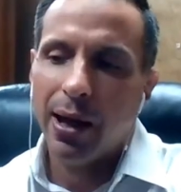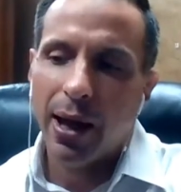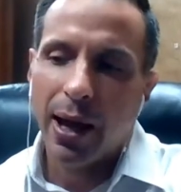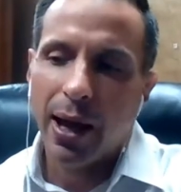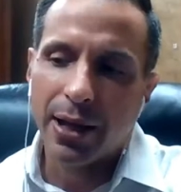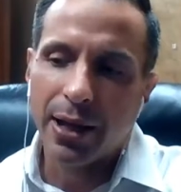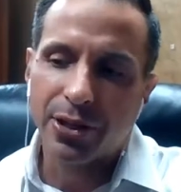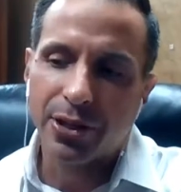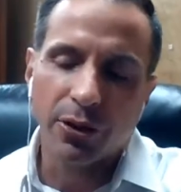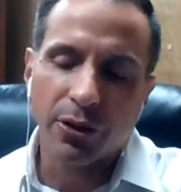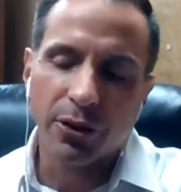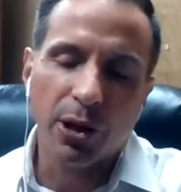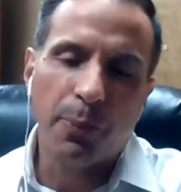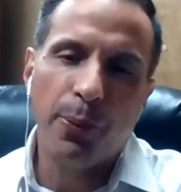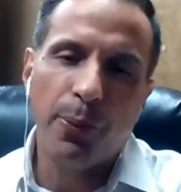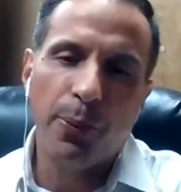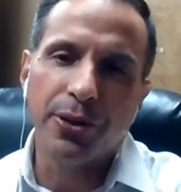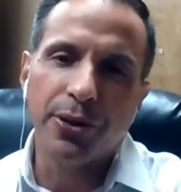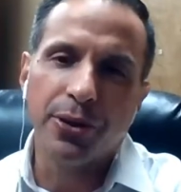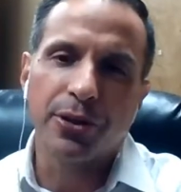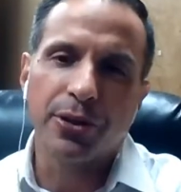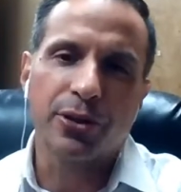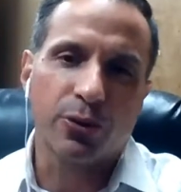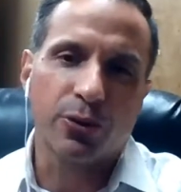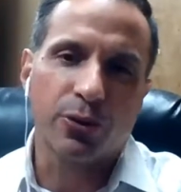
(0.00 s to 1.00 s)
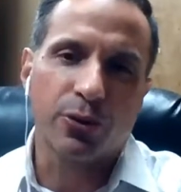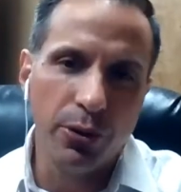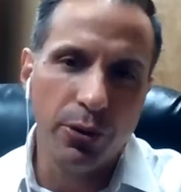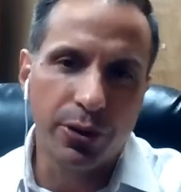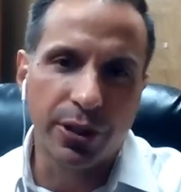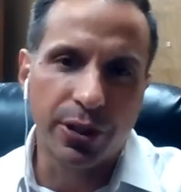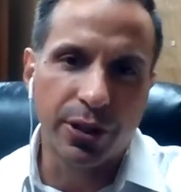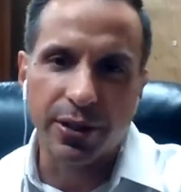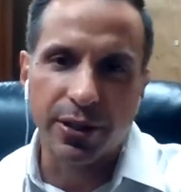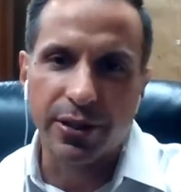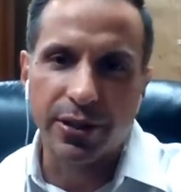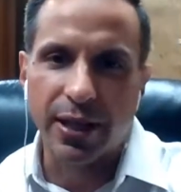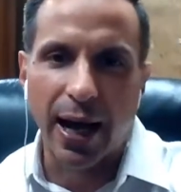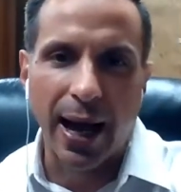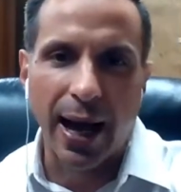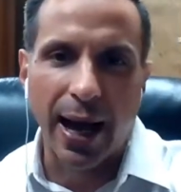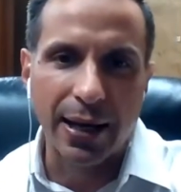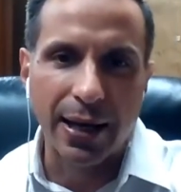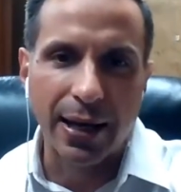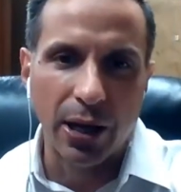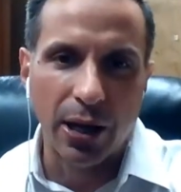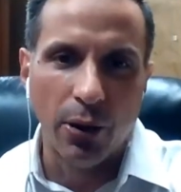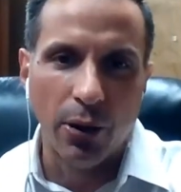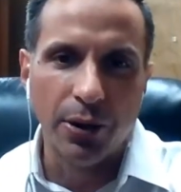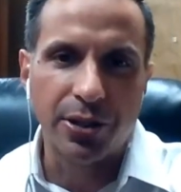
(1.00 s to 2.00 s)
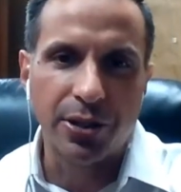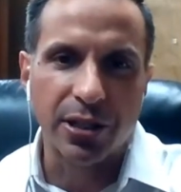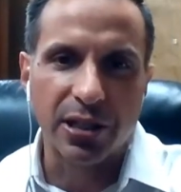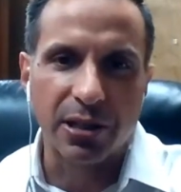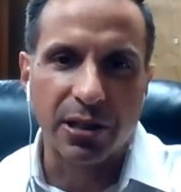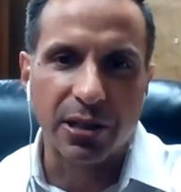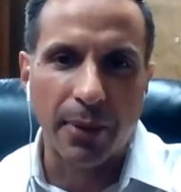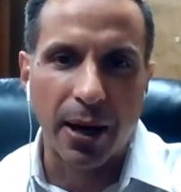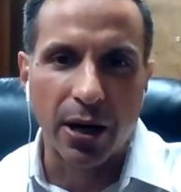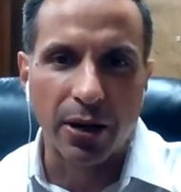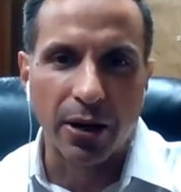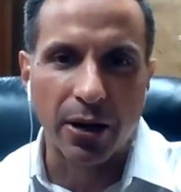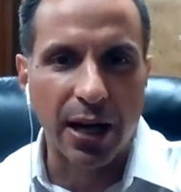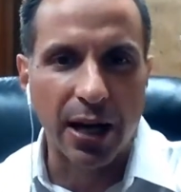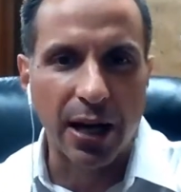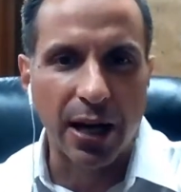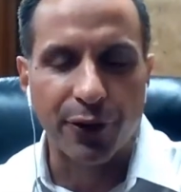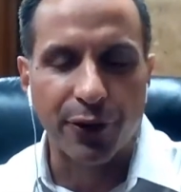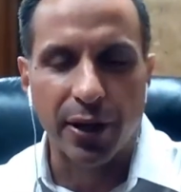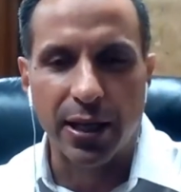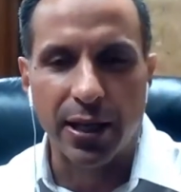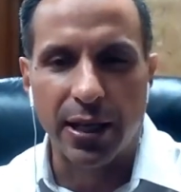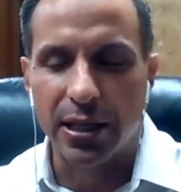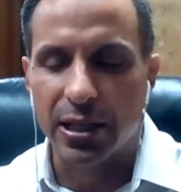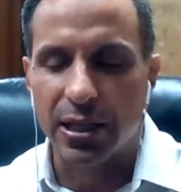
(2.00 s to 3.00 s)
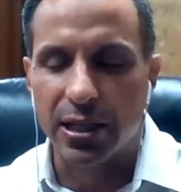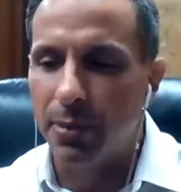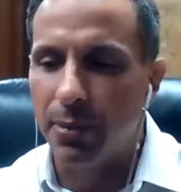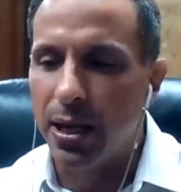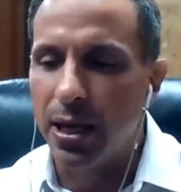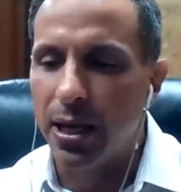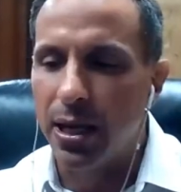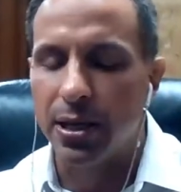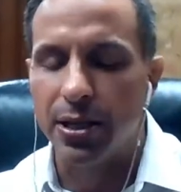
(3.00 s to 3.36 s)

And so they're putting the screws to this guy. I know it's just a matter of time before they get to me.